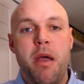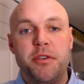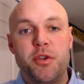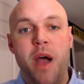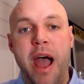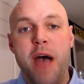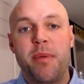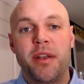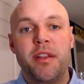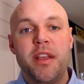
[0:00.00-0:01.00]
do
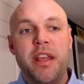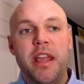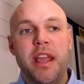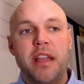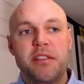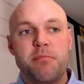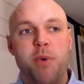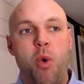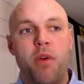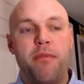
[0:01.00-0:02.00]
happen, it's
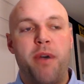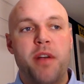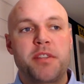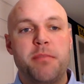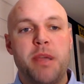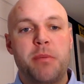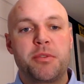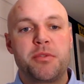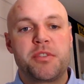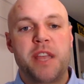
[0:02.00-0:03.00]
important for us to be able
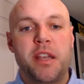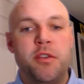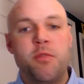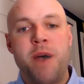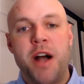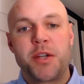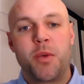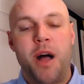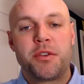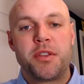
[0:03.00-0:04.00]
to send a new
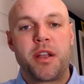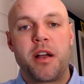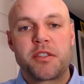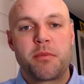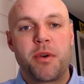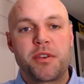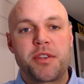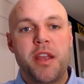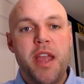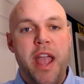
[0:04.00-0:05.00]
module out to the
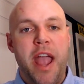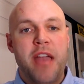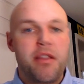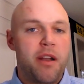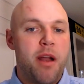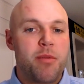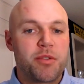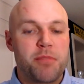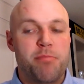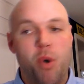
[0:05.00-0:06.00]
customers, and they're able
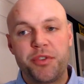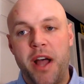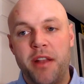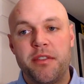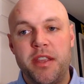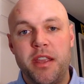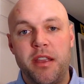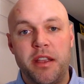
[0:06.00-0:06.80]
to bolt on the